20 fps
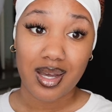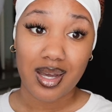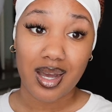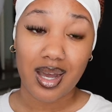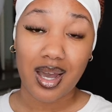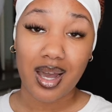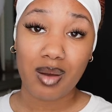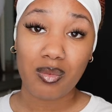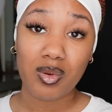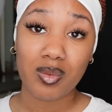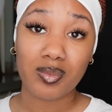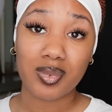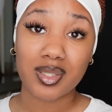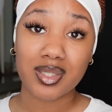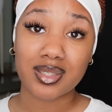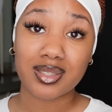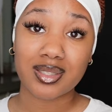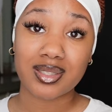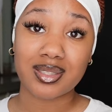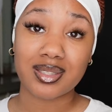I would
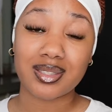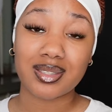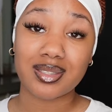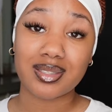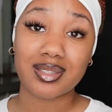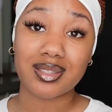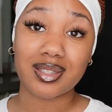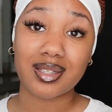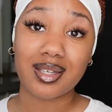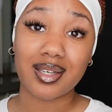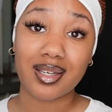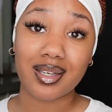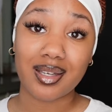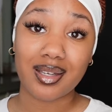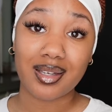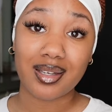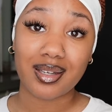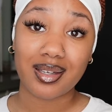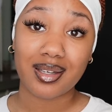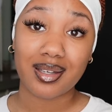be
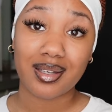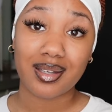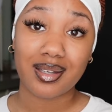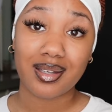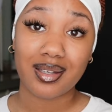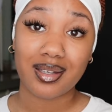sick.